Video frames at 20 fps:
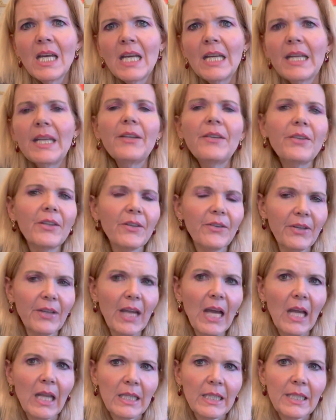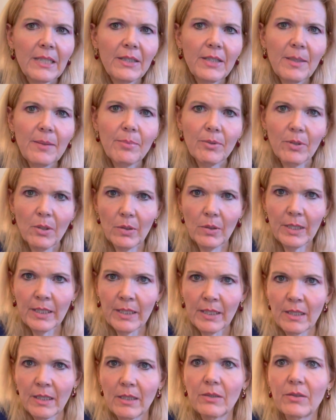He says the LED broke in
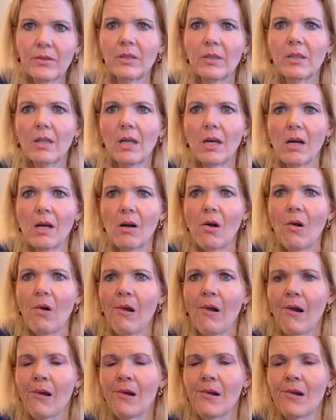there. He says, oh.